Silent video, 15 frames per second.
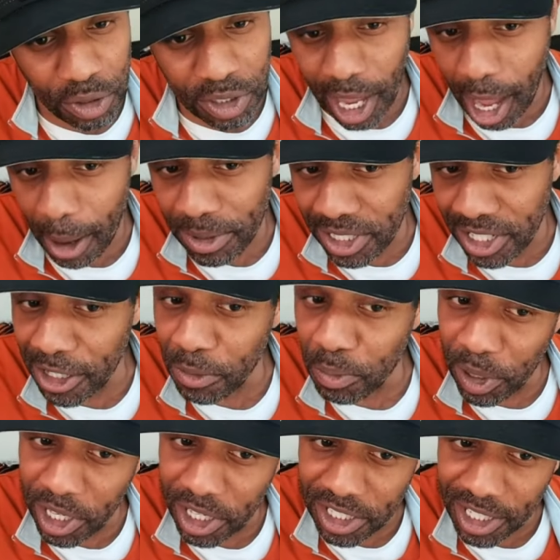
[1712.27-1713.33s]
top ten
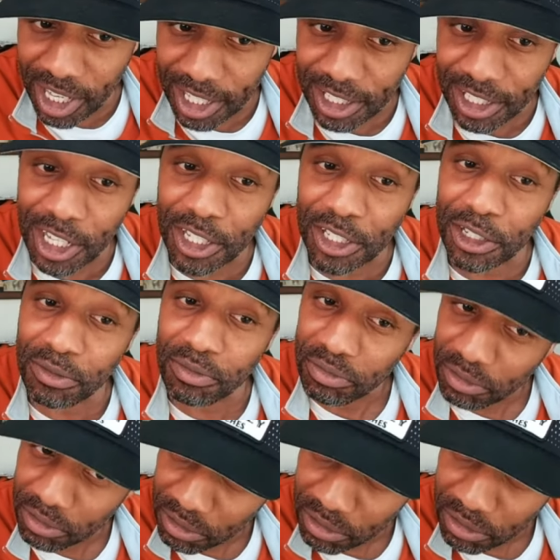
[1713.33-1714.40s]
picks next season.
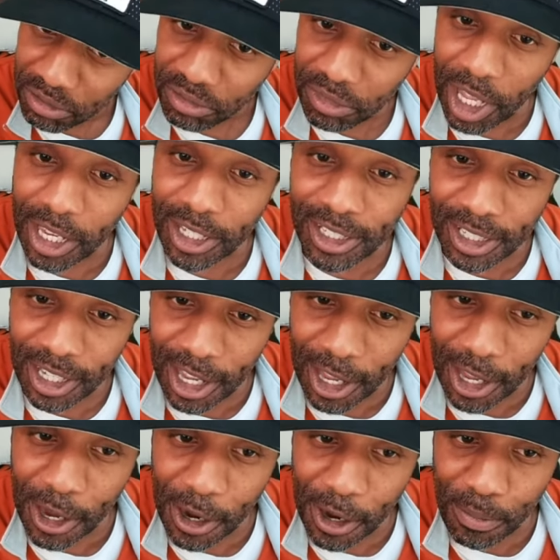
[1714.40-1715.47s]
That's
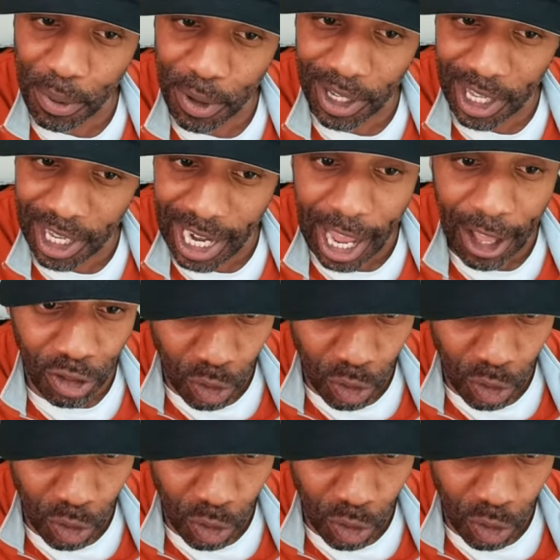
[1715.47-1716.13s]
uh, pretty good, and